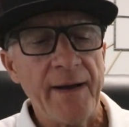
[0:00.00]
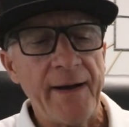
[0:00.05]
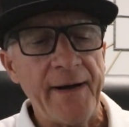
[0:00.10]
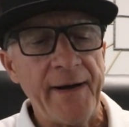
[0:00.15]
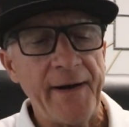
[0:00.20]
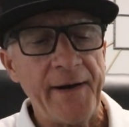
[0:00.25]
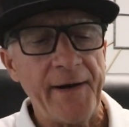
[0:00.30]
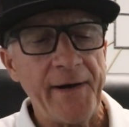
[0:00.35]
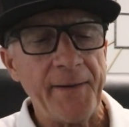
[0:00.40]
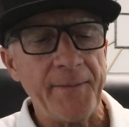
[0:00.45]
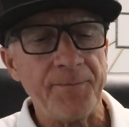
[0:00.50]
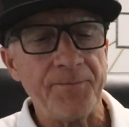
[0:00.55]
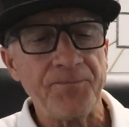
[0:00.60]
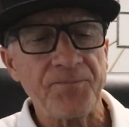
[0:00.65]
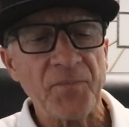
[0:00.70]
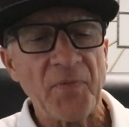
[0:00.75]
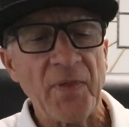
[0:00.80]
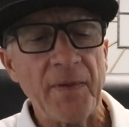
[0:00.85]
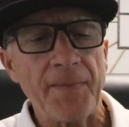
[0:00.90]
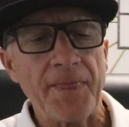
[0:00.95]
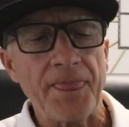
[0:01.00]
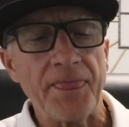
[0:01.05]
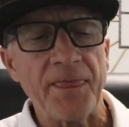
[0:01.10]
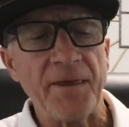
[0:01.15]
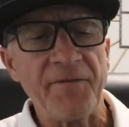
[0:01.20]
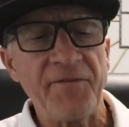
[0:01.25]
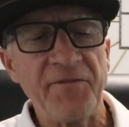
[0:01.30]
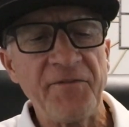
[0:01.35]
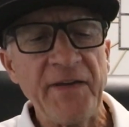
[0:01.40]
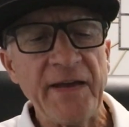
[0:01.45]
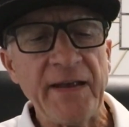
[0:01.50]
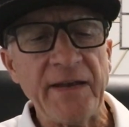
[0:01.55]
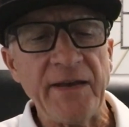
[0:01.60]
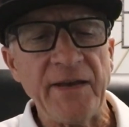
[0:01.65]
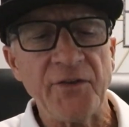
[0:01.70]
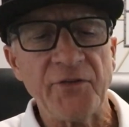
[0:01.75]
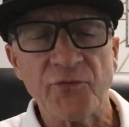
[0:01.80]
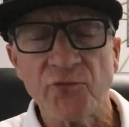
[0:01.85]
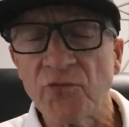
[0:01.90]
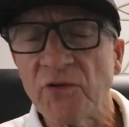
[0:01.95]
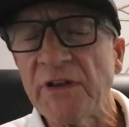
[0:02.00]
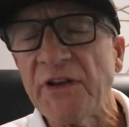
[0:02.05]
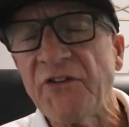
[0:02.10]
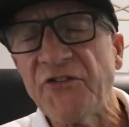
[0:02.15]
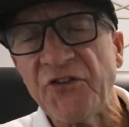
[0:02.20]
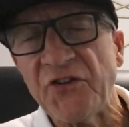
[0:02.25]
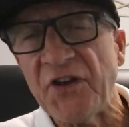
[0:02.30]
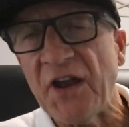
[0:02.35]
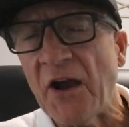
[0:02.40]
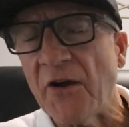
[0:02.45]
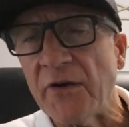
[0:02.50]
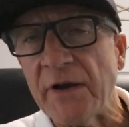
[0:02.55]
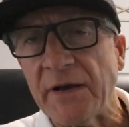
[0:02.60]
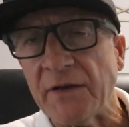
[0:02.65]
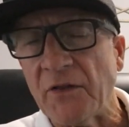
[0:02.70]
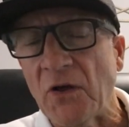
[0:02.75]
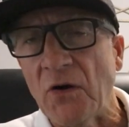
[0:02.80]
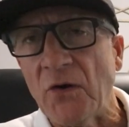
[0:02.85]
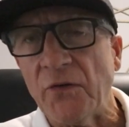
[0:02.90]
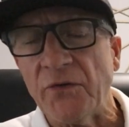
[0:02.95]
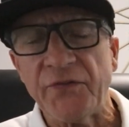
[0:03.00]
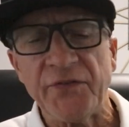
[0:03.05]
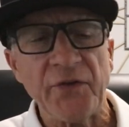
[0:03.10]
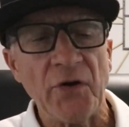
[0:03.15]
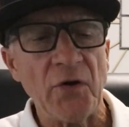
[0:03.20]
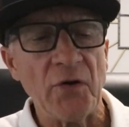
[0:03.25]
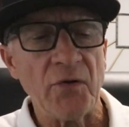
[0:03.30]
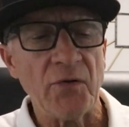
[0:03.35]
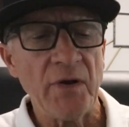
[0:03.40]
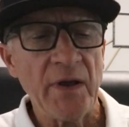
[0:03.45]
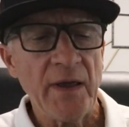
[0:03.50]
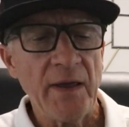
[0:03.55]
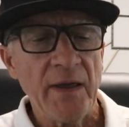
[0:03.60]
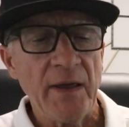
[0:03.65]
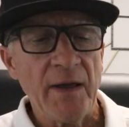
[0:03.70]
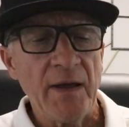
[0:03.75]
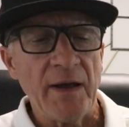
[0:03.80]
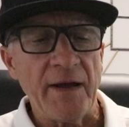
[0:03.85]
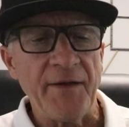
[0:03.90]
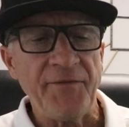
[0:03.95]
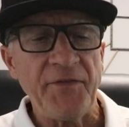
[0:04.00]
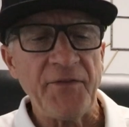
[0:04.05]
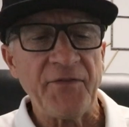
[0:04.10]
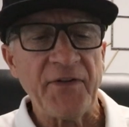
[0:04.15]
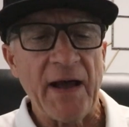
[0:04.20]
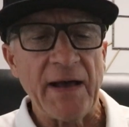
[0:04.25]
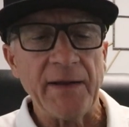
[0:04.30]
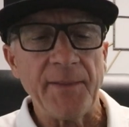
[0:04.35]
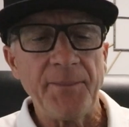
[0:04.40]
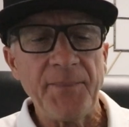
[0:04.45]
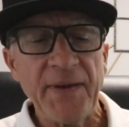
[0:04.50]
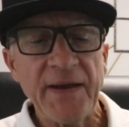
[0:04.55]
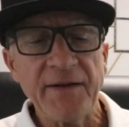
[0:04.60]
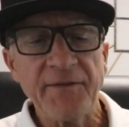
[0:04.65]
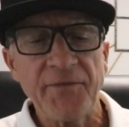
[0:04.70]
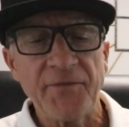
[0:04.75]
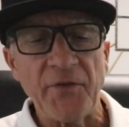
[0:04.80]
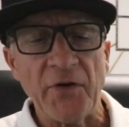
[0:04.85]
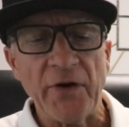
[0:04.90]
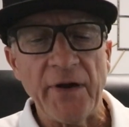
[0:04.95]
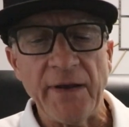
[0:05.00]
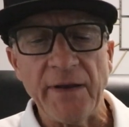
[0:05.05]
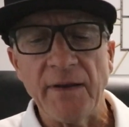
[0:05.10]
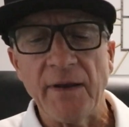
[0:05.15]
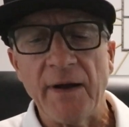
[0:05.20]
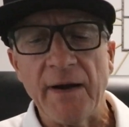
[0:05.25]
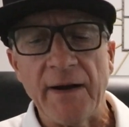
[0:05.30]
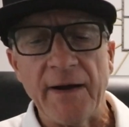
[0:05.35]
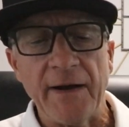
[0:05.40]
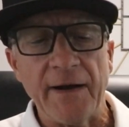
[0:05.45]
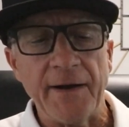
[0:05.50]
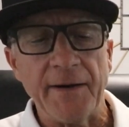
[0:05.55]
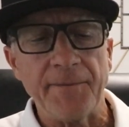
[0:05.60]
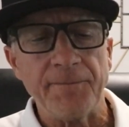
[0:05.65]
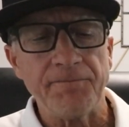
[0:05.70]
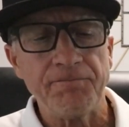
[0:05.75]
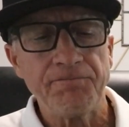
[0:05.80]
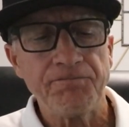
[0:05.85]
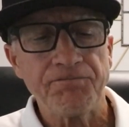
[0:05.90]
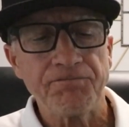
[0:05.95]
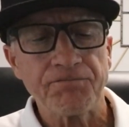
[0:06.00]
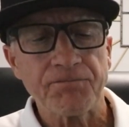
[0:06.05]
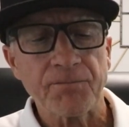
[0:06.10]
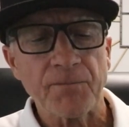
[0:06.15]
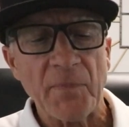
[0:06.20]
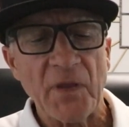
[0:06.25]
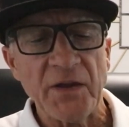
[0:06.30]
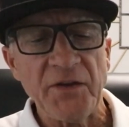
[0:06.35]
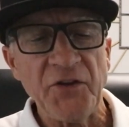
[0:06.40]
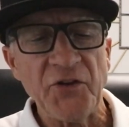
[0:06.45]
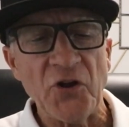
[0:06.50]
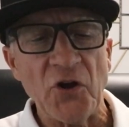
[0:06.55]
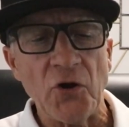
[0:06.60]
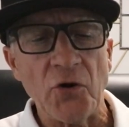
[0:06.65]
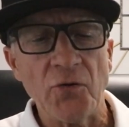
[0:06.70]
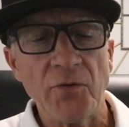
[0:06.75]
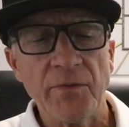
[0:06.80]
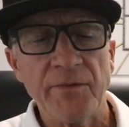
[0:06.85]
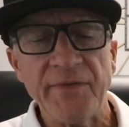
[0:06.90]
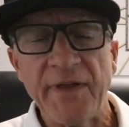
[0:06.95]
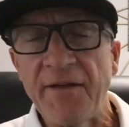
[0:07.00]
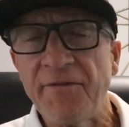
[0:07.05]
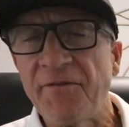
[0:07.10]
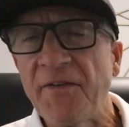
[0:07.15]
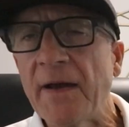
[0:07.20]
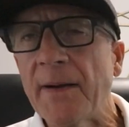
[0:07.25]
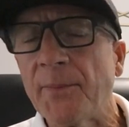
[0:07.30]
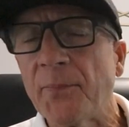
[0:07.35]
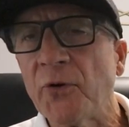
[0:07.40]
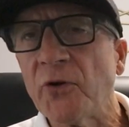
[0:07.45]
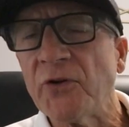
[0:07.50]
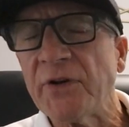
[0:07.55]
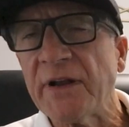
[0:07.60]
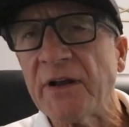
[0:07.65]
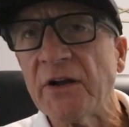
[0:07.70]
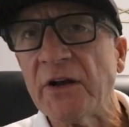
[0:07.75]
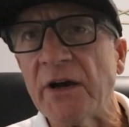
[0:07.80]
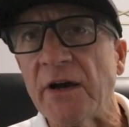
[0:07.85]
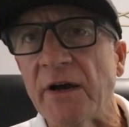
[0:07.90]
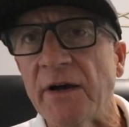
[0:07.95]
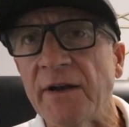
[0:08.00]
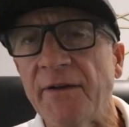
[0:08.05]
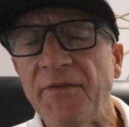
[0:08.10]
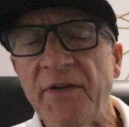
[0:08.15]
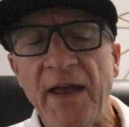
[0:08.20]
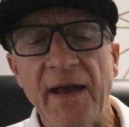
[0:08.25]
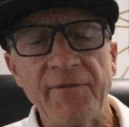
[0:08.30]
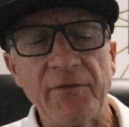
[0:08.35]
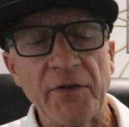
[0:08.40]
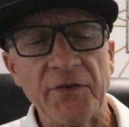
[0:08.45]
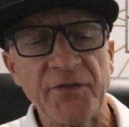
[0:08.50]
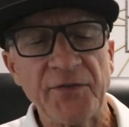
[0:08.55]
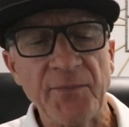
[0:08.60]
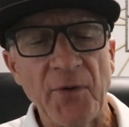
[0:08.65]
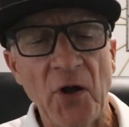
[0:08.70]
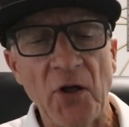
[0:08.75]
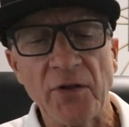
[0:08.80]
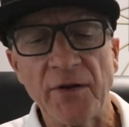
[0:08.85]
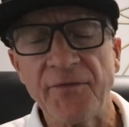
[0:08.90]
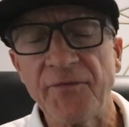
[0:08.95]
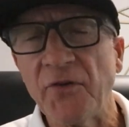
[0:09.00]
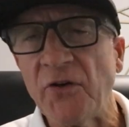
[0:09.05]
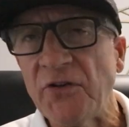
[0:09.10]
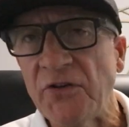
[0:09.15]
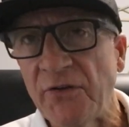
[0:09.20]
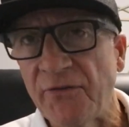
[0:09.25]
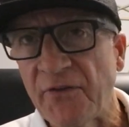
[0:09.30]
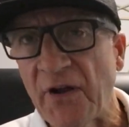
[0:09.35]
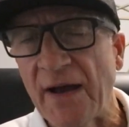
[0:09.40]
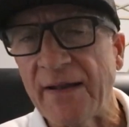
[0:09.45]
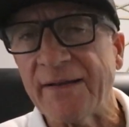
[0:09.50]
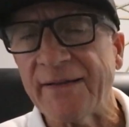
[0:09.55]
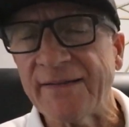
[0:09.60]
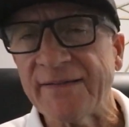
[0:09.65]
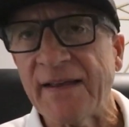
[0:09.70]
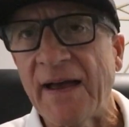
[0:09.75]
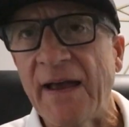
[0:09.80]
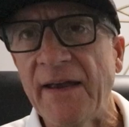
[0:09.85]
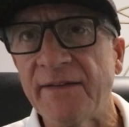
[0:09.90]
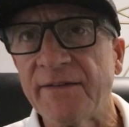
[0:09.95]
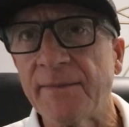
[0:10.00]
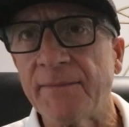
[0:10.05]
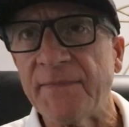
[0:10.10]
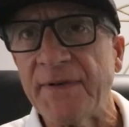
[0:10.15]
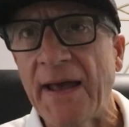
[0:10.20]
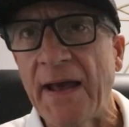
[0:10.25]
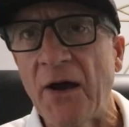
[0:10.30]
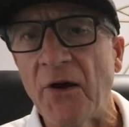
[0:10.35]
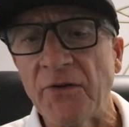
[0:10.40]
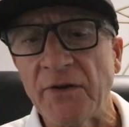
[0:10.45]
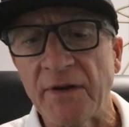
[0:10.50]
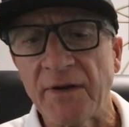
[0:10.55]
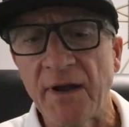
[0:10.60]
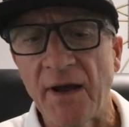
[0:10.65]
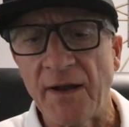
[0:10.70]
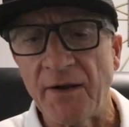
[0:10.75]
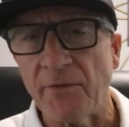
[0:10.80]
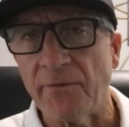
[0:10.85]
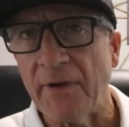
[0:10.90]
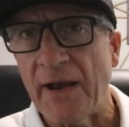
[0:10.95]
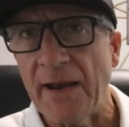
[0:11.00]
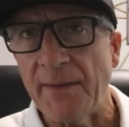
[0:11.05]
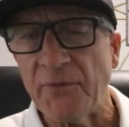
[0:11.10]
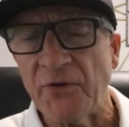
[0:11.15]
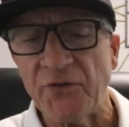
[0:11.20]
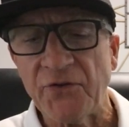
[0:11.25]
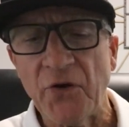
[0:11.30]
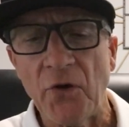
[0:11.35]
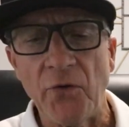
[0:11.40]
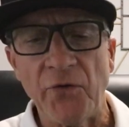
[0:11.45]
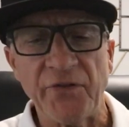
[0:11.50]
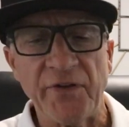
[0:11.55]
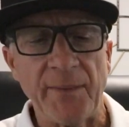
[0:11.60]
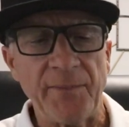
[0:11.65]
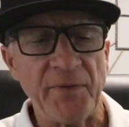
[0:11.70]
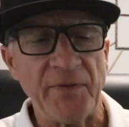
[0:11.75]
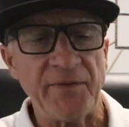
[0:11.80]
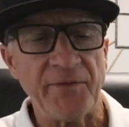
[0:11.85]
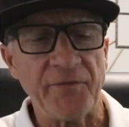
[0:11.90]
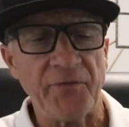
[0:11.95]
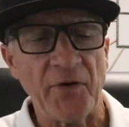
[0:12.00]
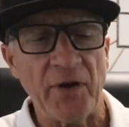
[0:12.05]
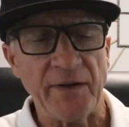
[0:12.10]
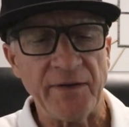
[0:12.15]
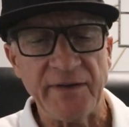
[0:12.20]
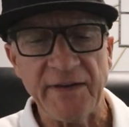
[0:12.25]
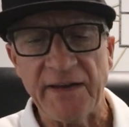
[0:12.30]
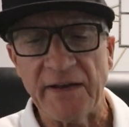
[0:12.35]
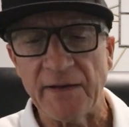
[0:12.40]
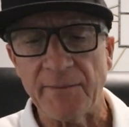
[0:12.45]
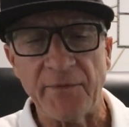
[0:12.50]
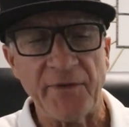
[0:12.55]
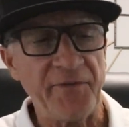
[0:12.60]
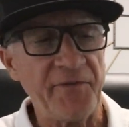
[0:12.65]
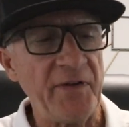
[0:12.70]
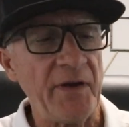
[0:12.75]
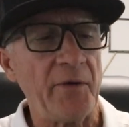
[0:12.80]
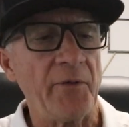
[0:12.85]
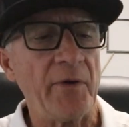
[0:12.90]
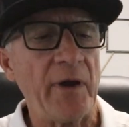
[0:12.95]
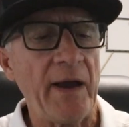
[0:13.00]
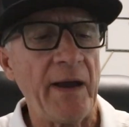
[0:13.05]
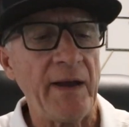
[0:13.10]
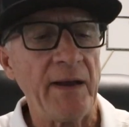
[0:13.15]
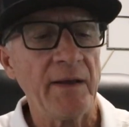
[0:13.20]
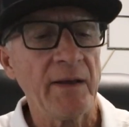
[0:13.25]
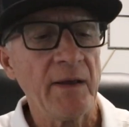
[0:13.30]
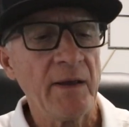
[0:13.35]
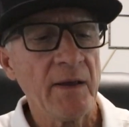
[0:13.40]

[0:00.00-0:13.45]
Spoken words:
The fit is really generic though, so if you've got a big foot, you know, they fit pretty good. If you have a smaller foot, you've got to size them down and kind of ram your toes up in the front to get them to fit right.